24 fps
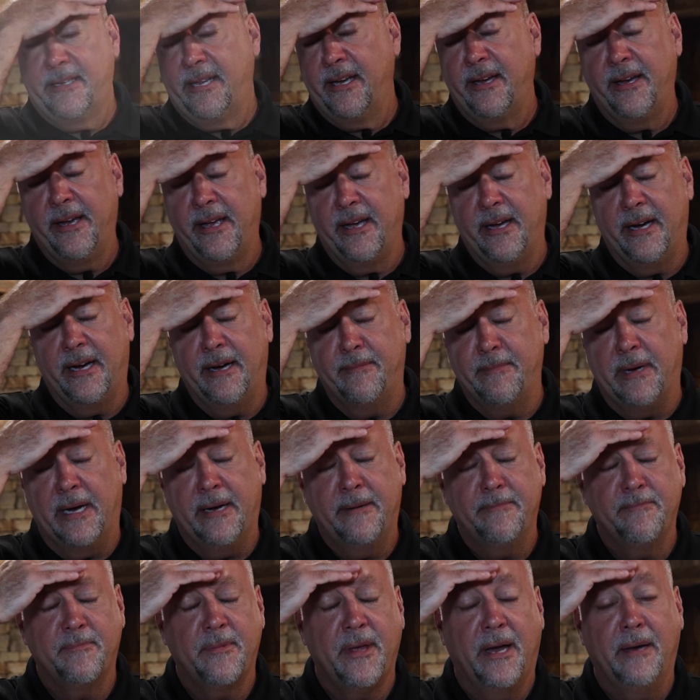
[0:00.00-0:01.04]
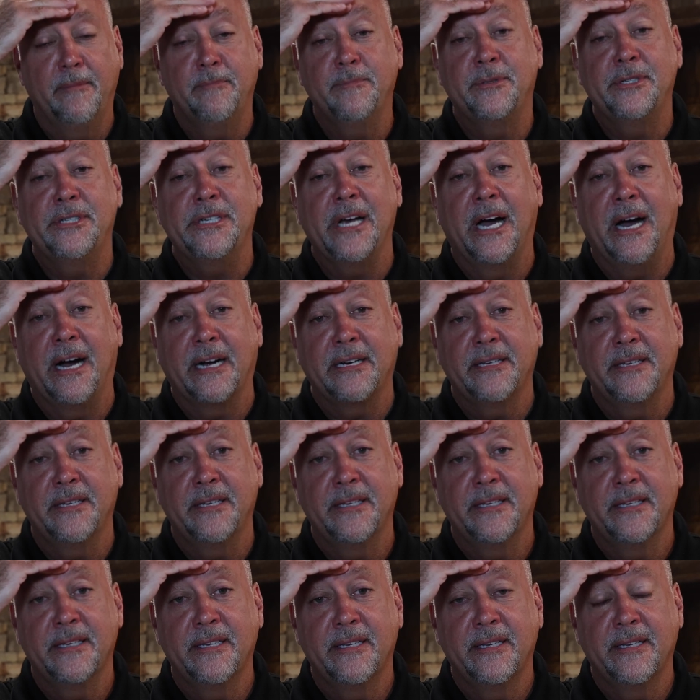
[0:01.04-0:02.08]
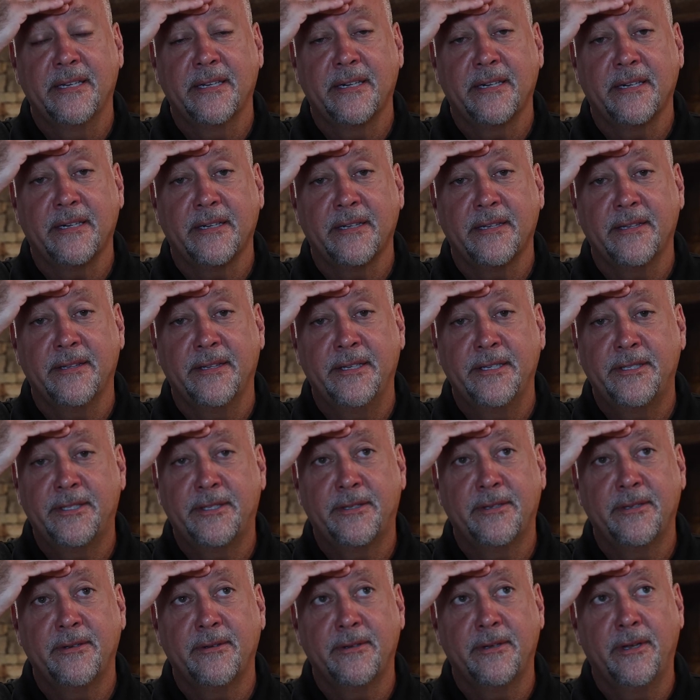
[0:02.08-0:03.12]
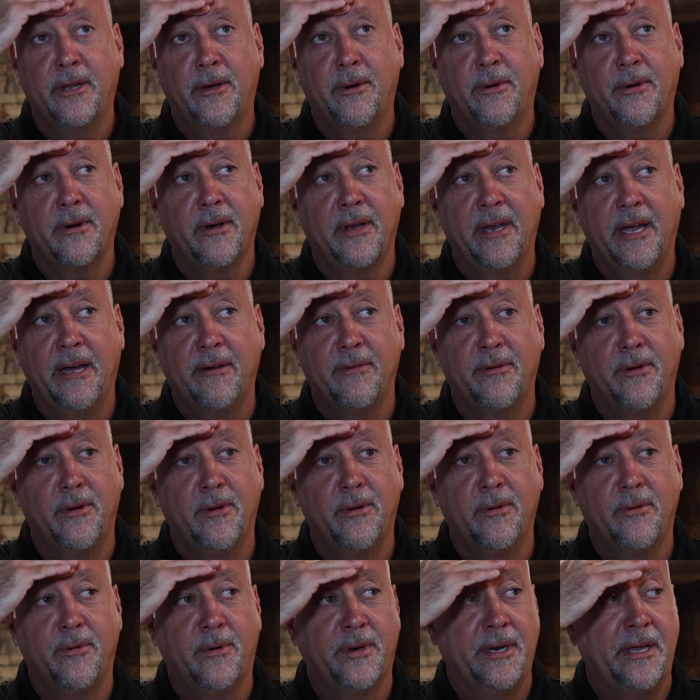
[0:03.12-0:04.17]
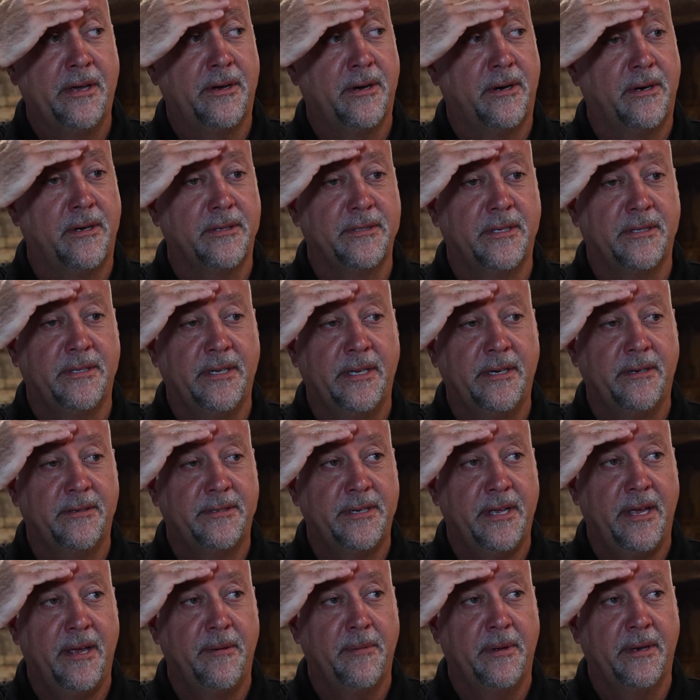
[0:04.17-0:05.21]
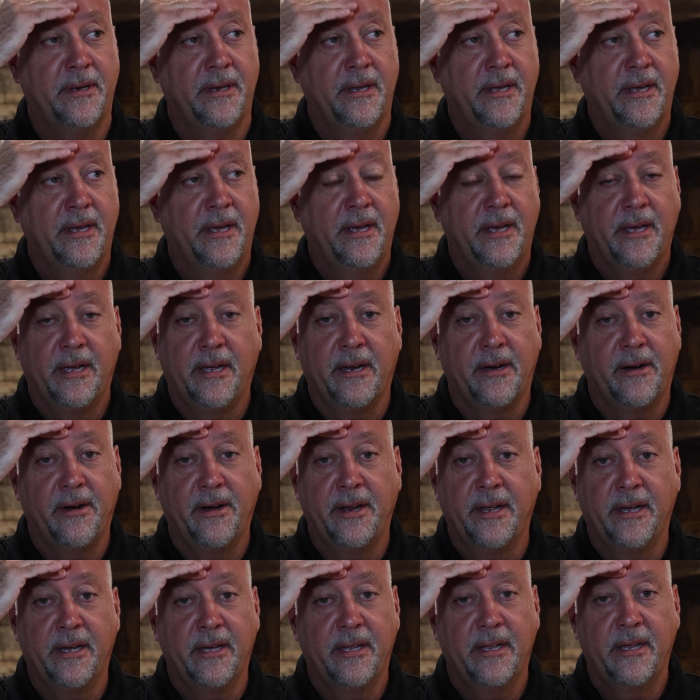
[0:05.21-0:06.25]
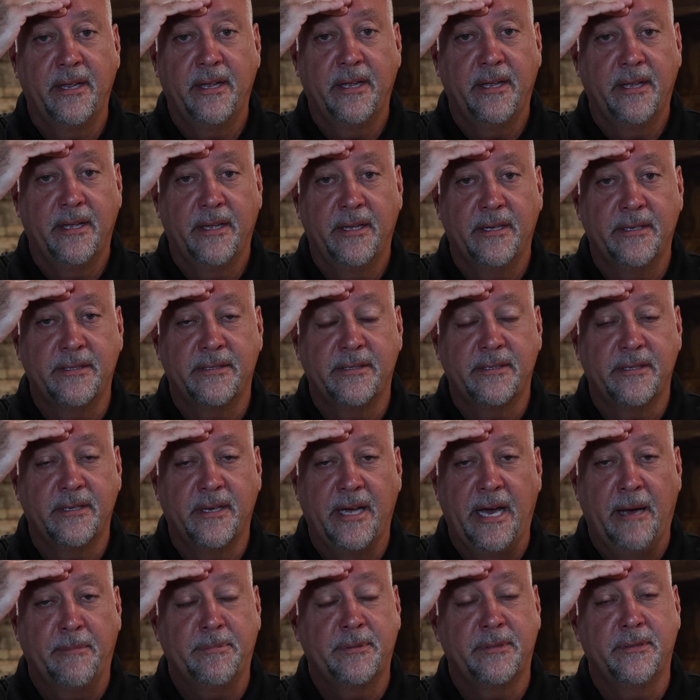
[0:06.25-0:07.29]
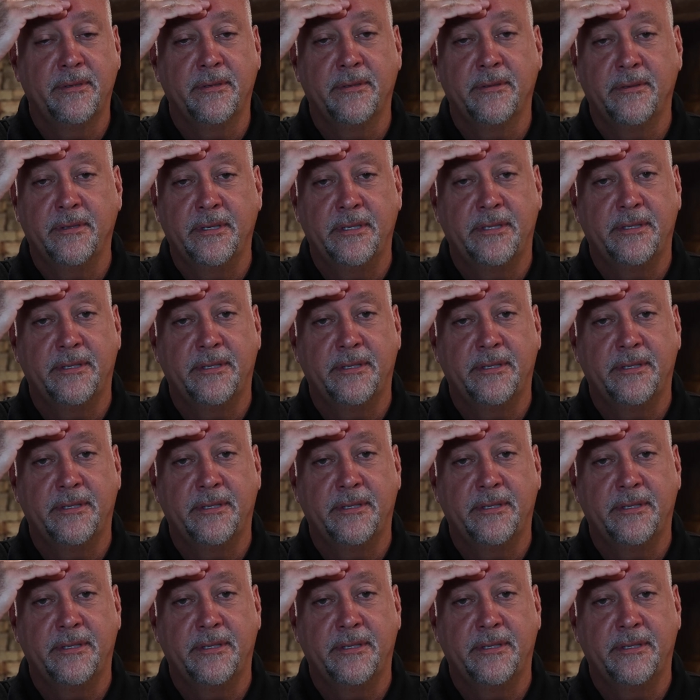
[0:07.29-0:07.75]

tell you, I'm shocked. This lower level, what he calls his entertainment area, is absolutely